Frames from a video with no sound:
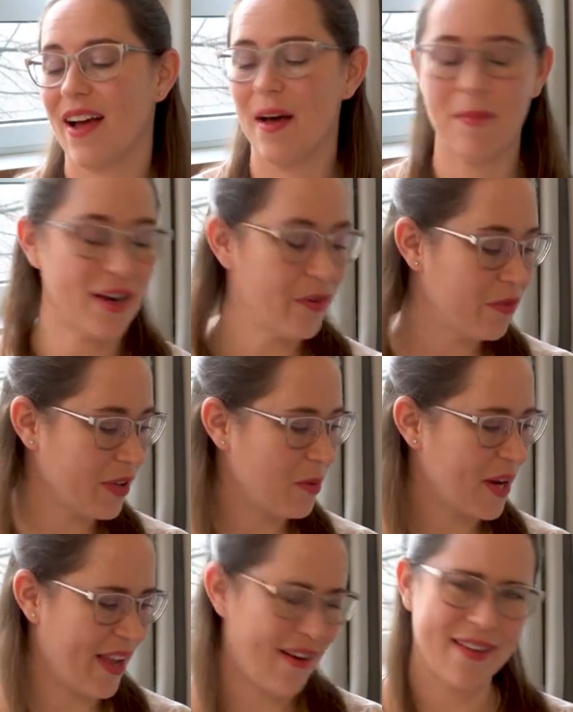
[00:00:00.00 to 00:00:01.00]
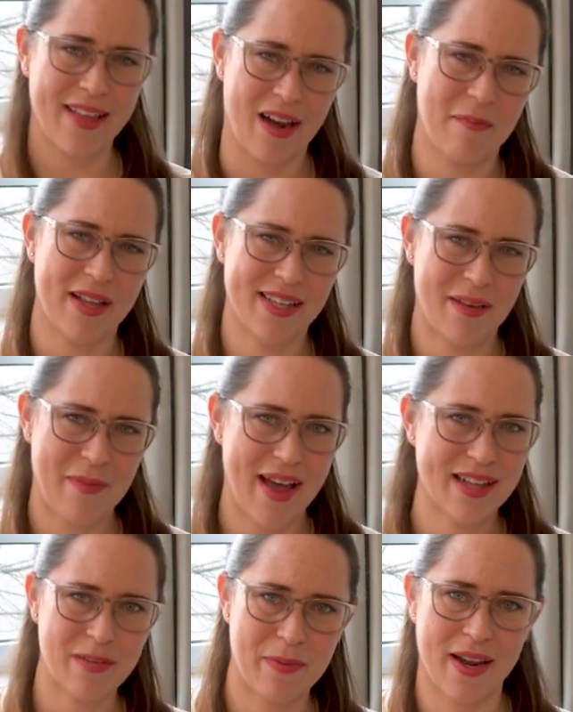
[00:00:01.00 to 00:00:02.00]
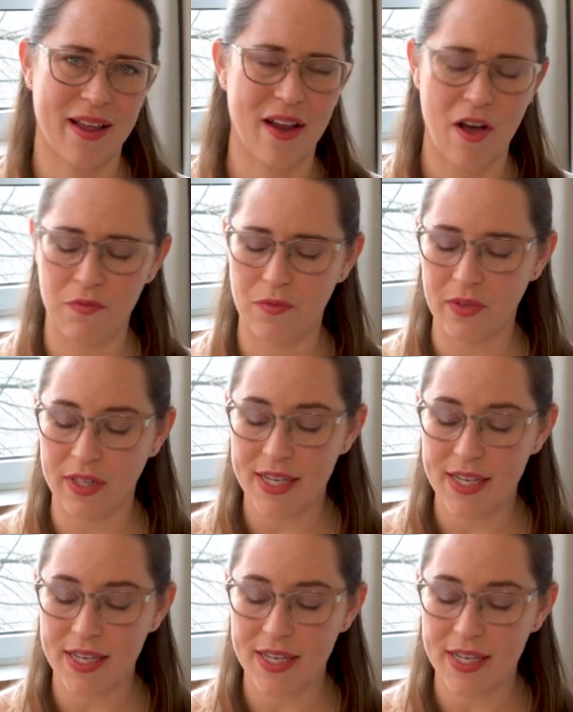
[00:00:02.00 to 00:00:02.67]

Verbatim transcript: I don't really want to carry that in my day bag depending on how full it